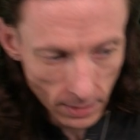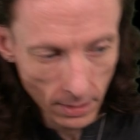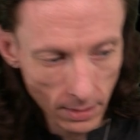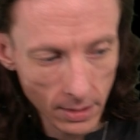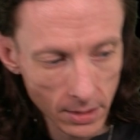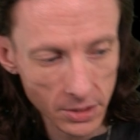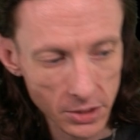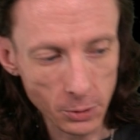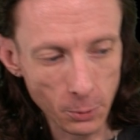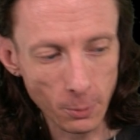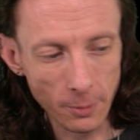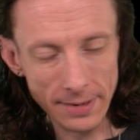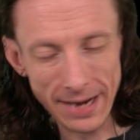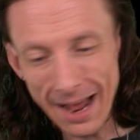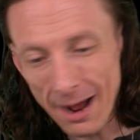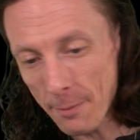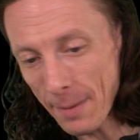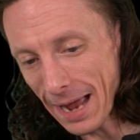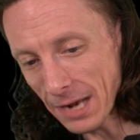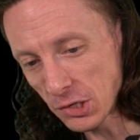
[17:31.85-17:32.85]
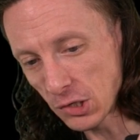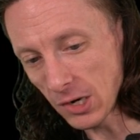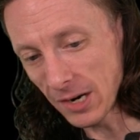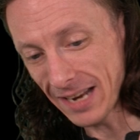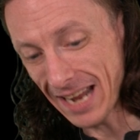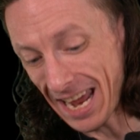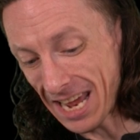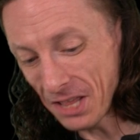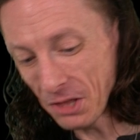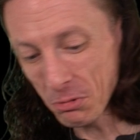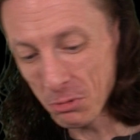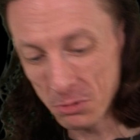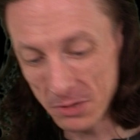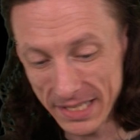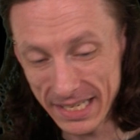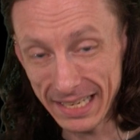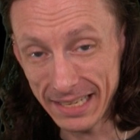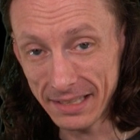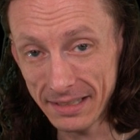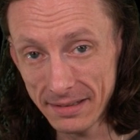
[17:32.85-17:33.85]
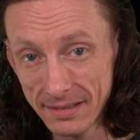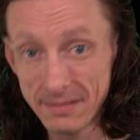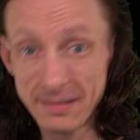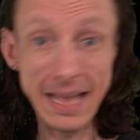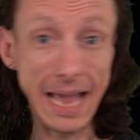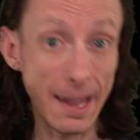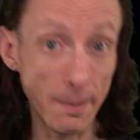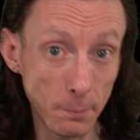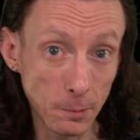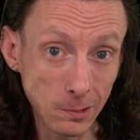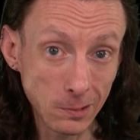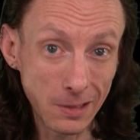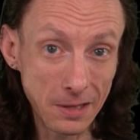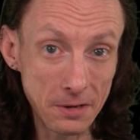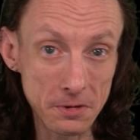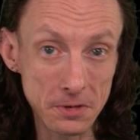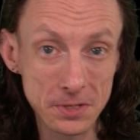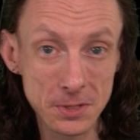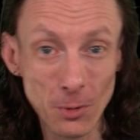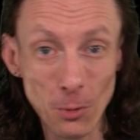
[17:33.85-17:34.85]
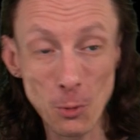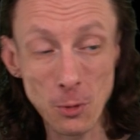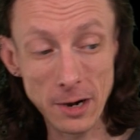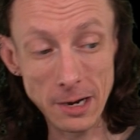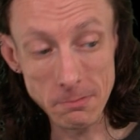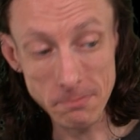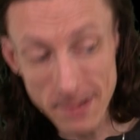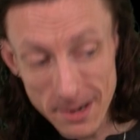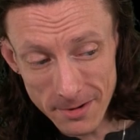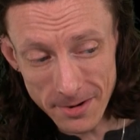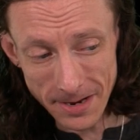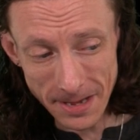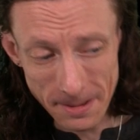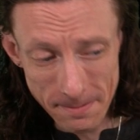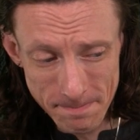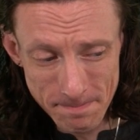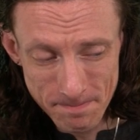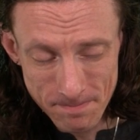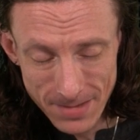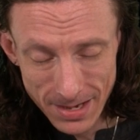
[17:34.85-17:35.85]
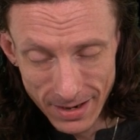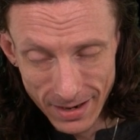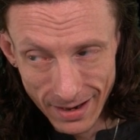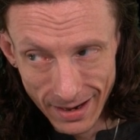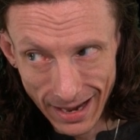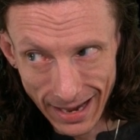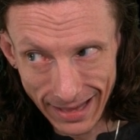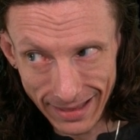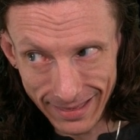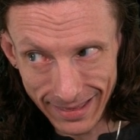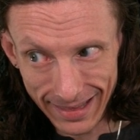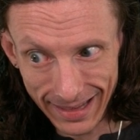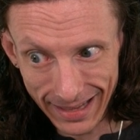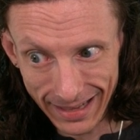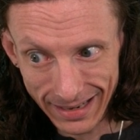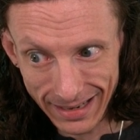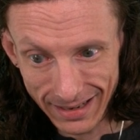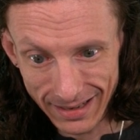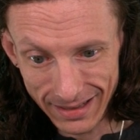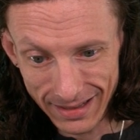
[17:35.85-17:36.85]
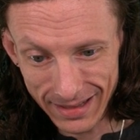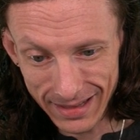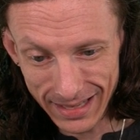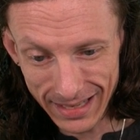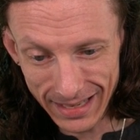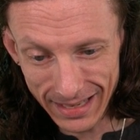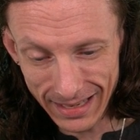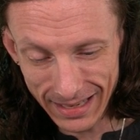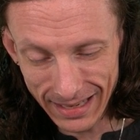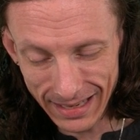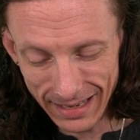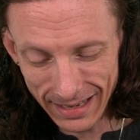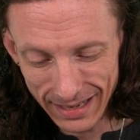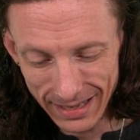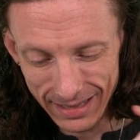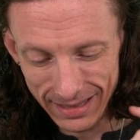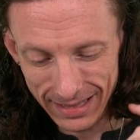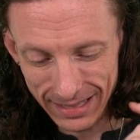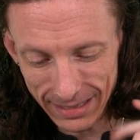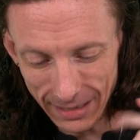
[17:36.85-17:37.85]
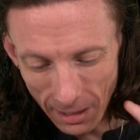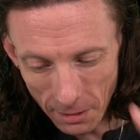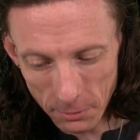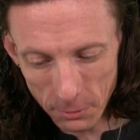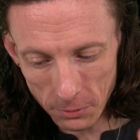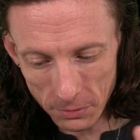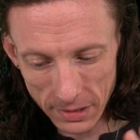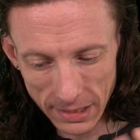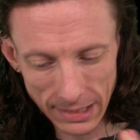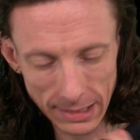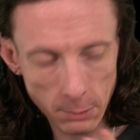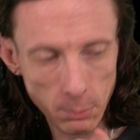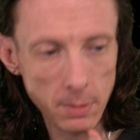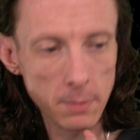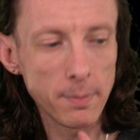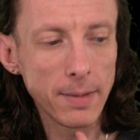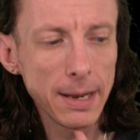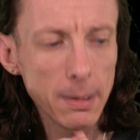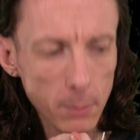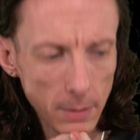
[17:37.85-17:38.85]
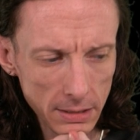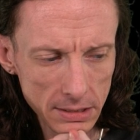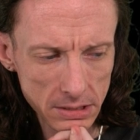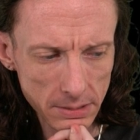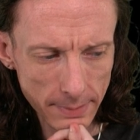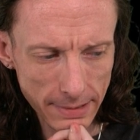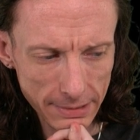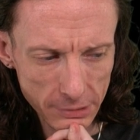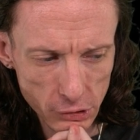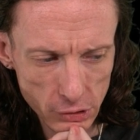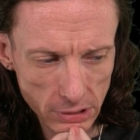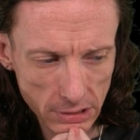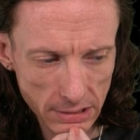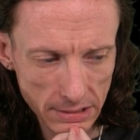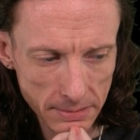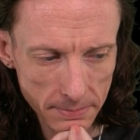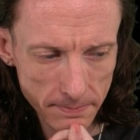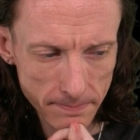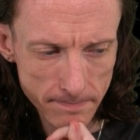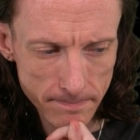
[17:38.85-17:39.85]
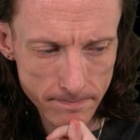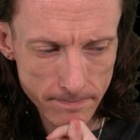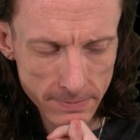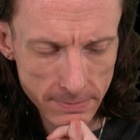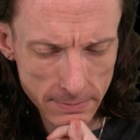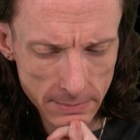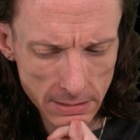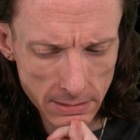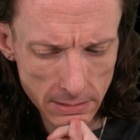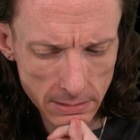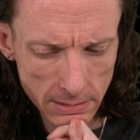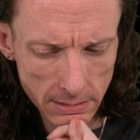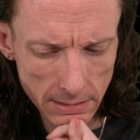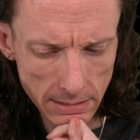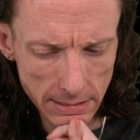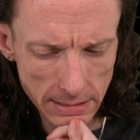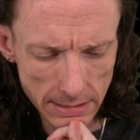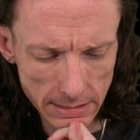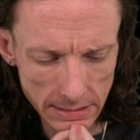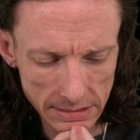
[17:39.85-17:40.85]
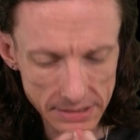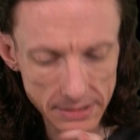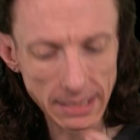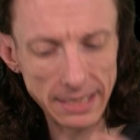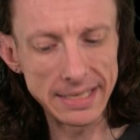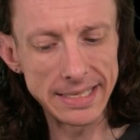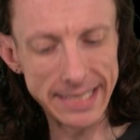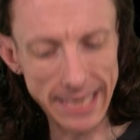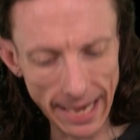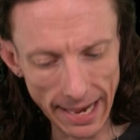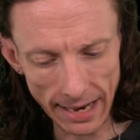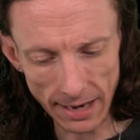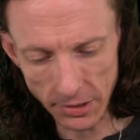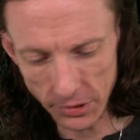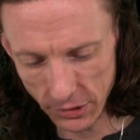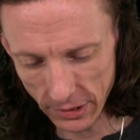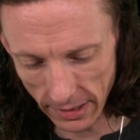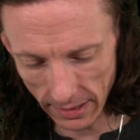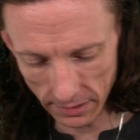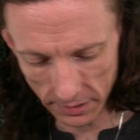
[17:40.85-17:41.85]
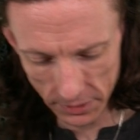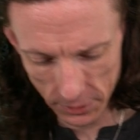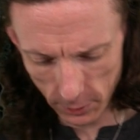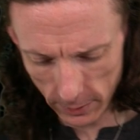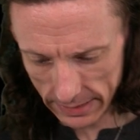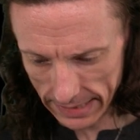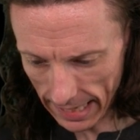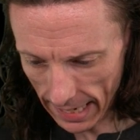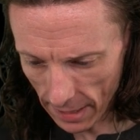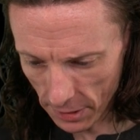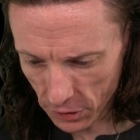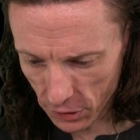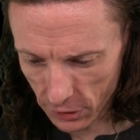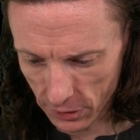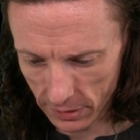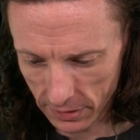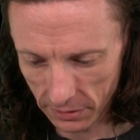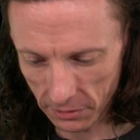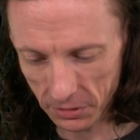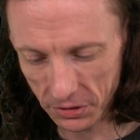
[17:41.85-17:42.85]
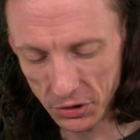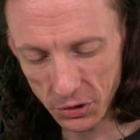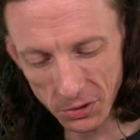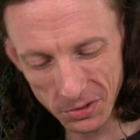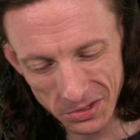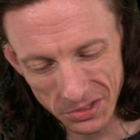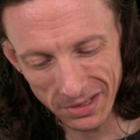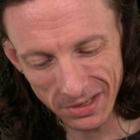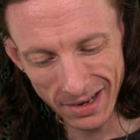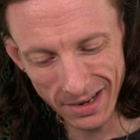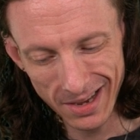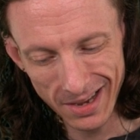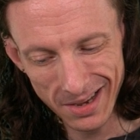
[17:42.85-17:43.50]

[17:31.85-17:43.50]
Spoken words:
So we're now matching on A through Z, capital letters, or a period. And then the other thing that we might want to match on is a dash. Yeah, let's do a dash. There's certain